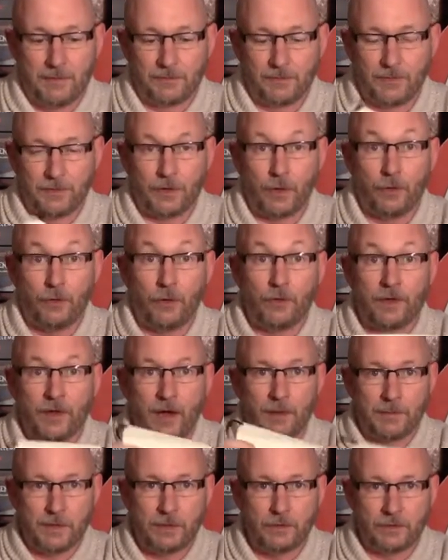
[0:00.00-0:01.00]
so I don't know that
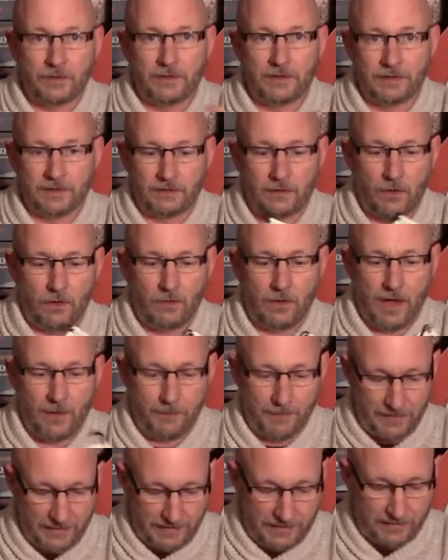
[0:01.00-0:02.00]
I'll be using this a whole lot,
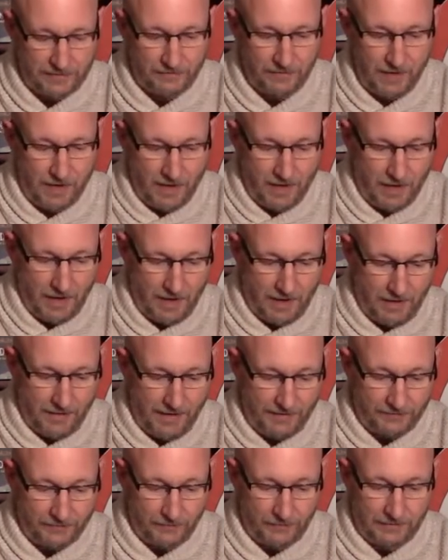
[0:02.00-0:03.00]
but it is
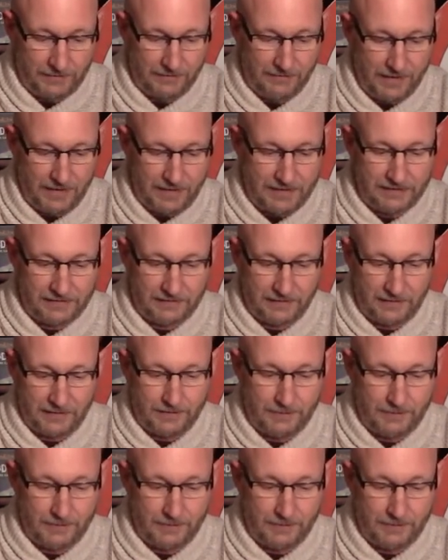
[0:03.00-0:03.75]
has a really nice